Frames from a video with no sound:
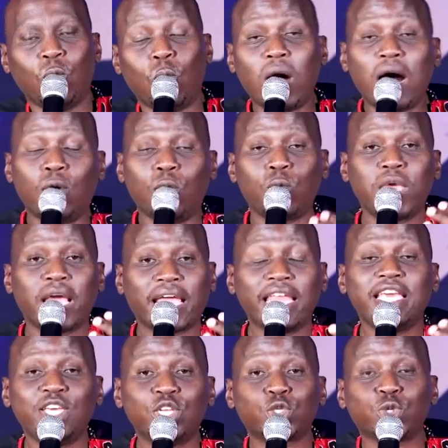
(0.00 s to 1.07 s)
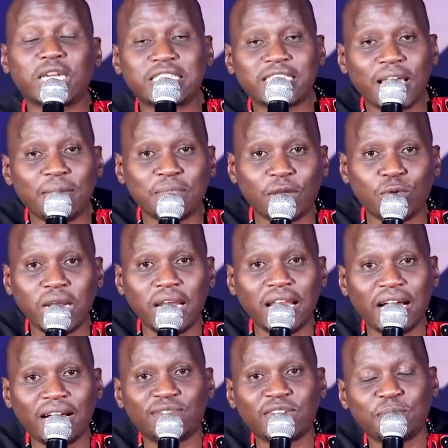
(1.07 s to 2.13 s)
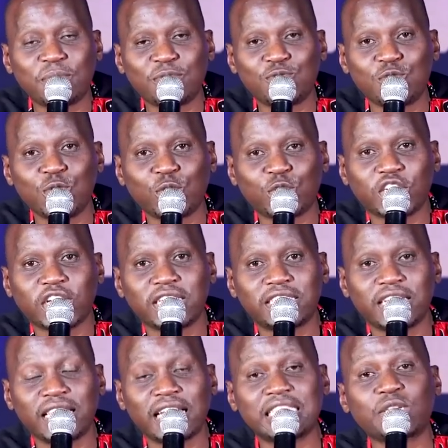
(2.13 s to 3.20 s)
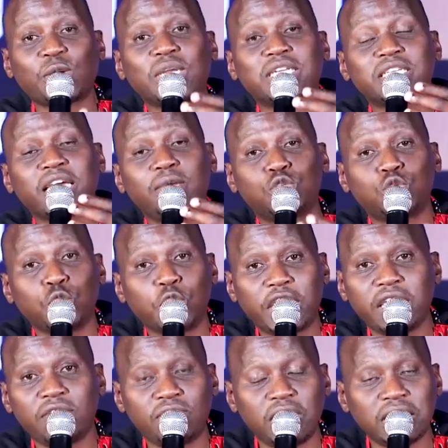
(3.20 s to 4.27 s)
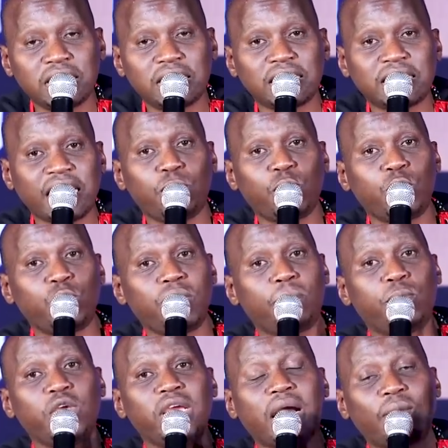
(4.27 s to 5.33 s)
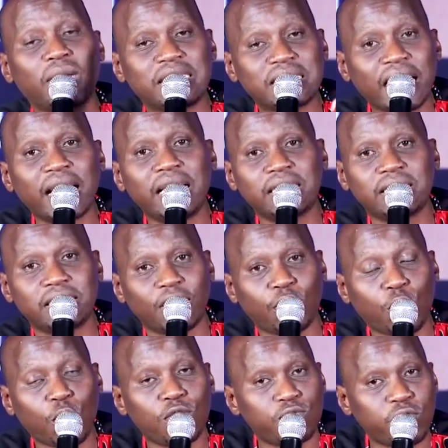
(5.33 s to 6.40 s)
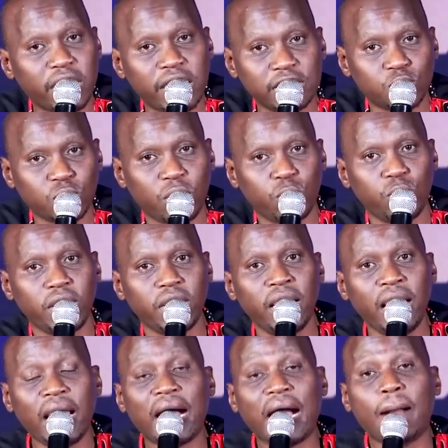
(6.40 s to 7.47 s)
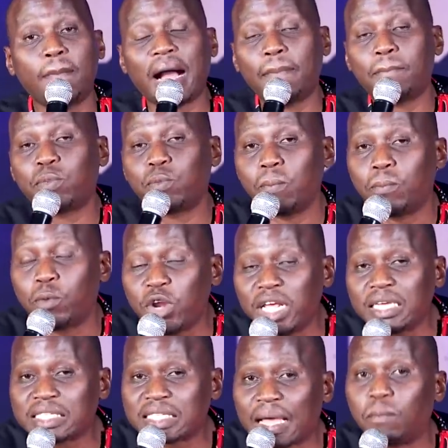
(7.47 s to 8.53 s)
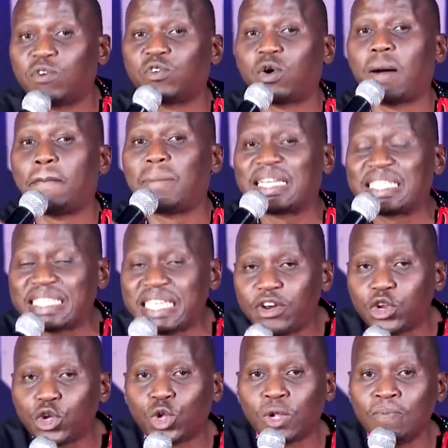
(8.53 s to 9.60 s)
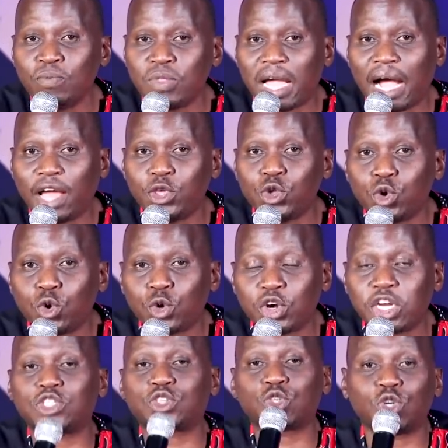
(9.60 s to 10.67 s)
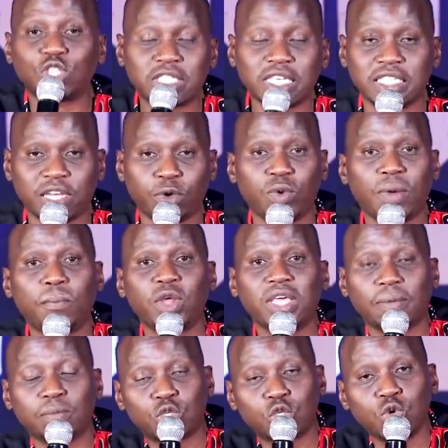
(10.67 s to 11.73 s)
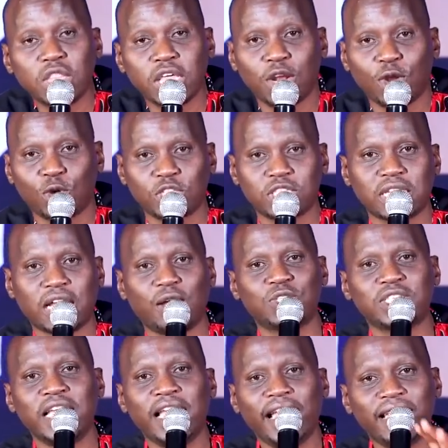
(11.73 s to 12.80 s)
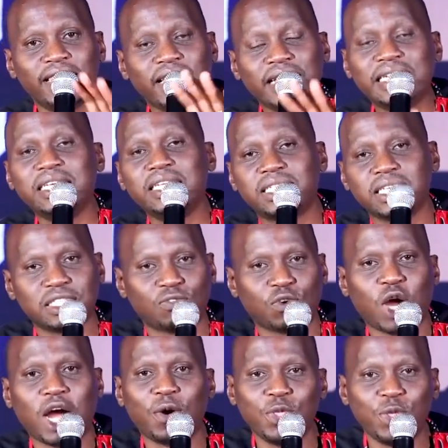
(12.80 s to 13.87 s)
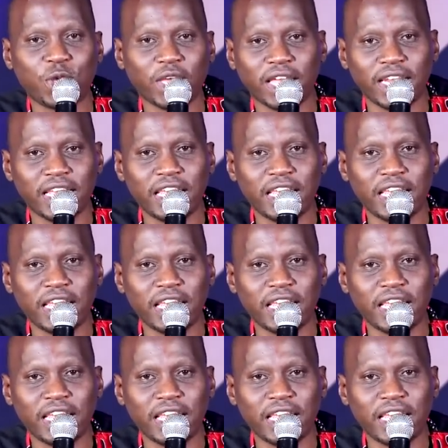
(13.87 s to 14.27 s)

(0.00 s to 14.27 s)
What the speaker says: Wow, we are getting into a time that we love at Mavuno Church, and that's our time to give. This is a time when we bring our tithes and offerings, when we bring some of our material, resources, and we bring them to the Lord's house, and the details for how you can